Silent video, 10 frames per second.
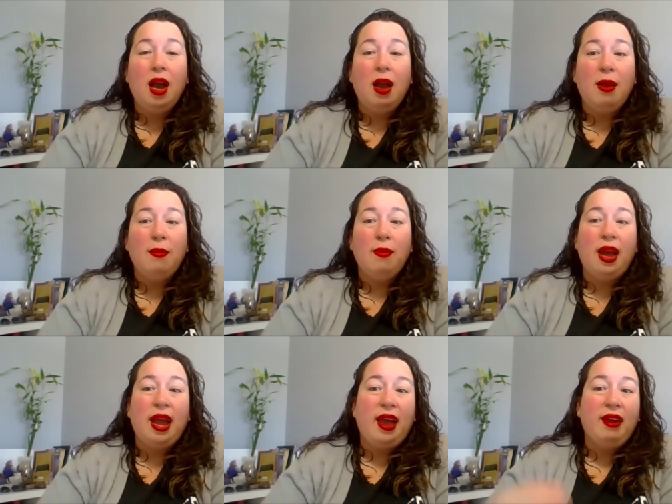
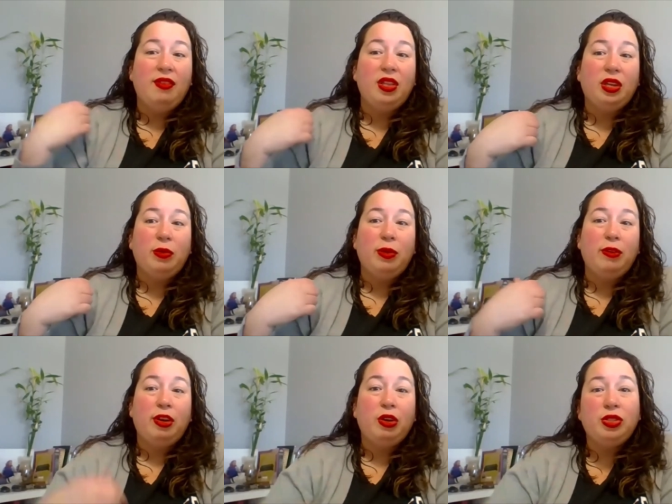I have a little bit of
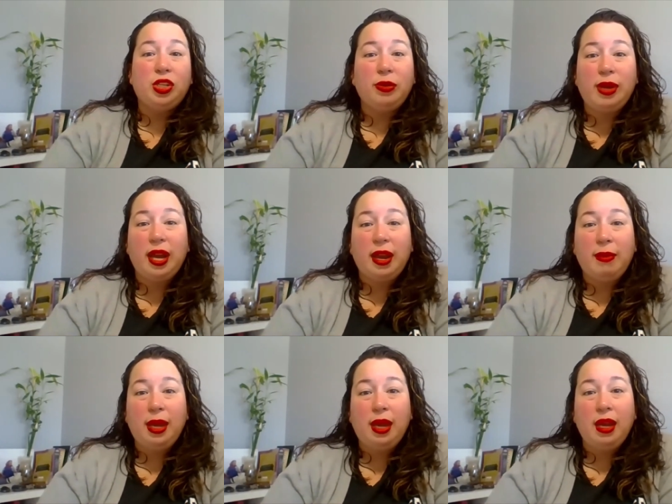an altar behind
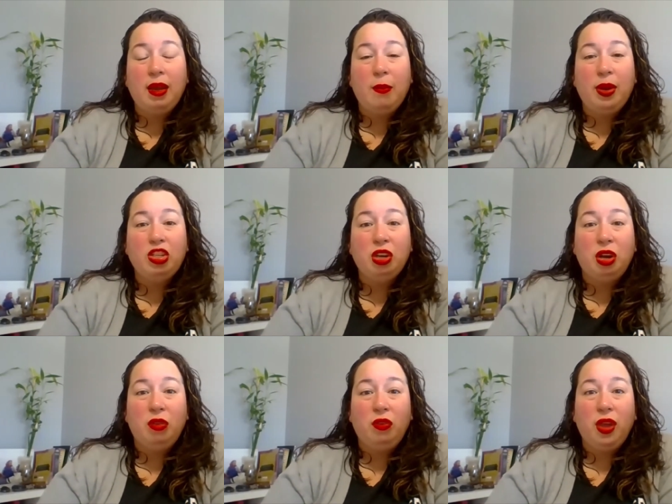me on my
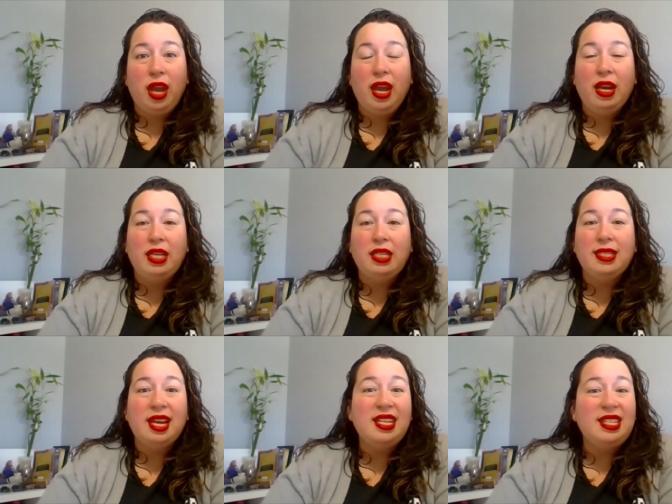shelf, and it's just
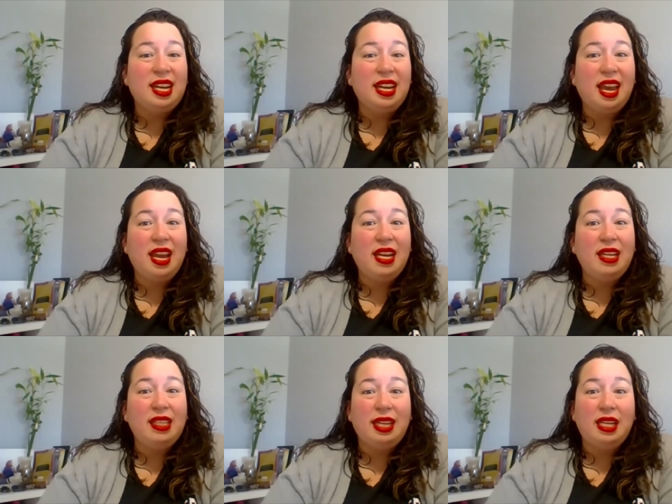like a dedicated,
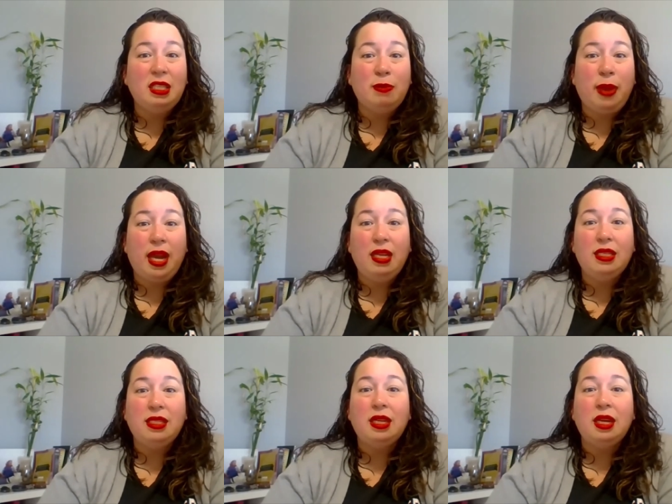clean
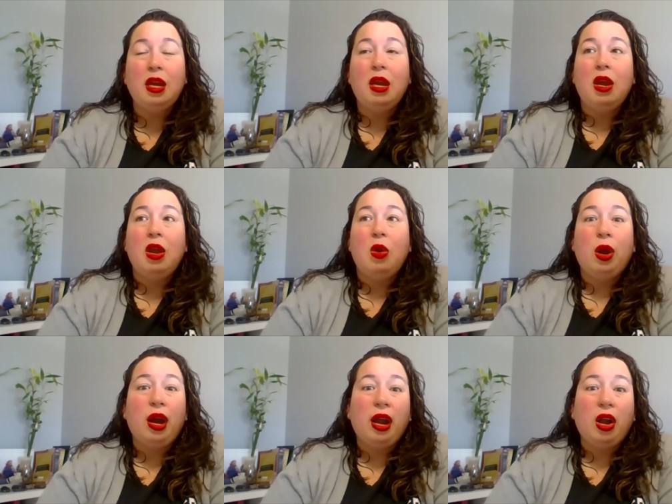space
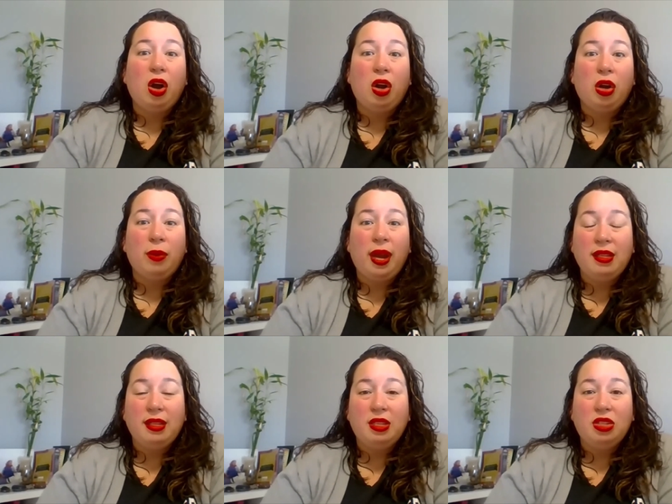where I honor my
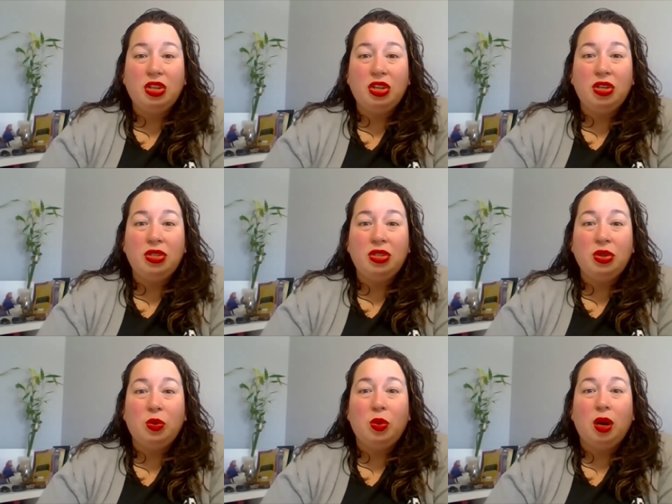ancestors,
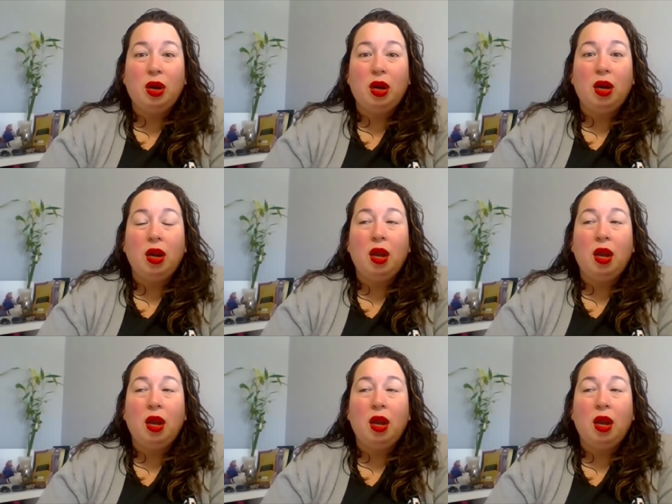or